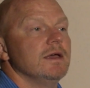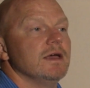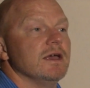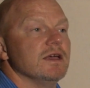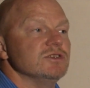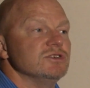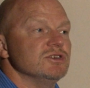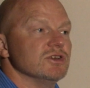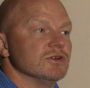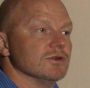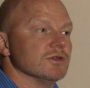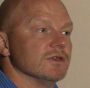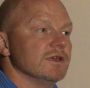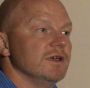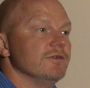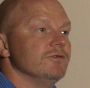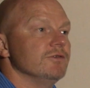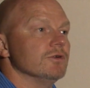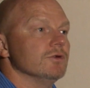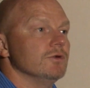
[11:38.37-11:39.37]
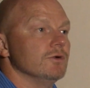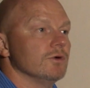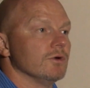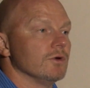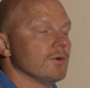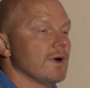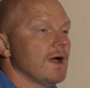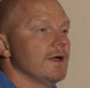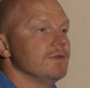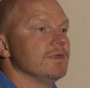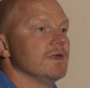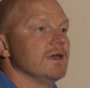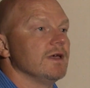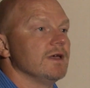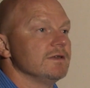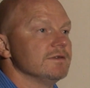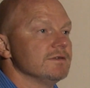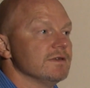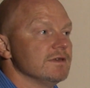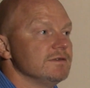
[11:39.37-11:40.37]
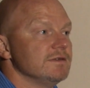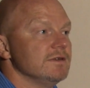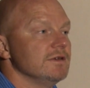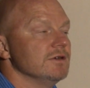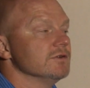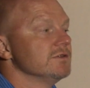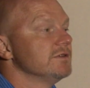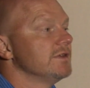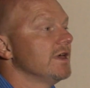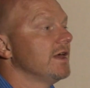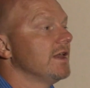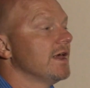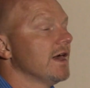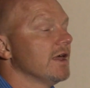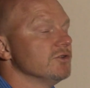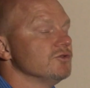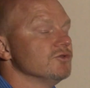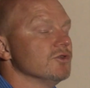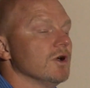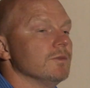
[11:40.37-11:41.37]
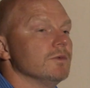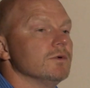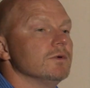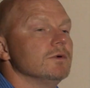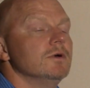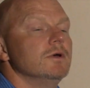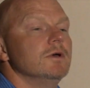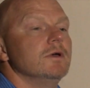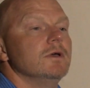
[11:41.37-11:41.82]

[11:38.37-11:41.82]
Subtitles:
and generally if you're doing the right things, they see you're staying out of trouble,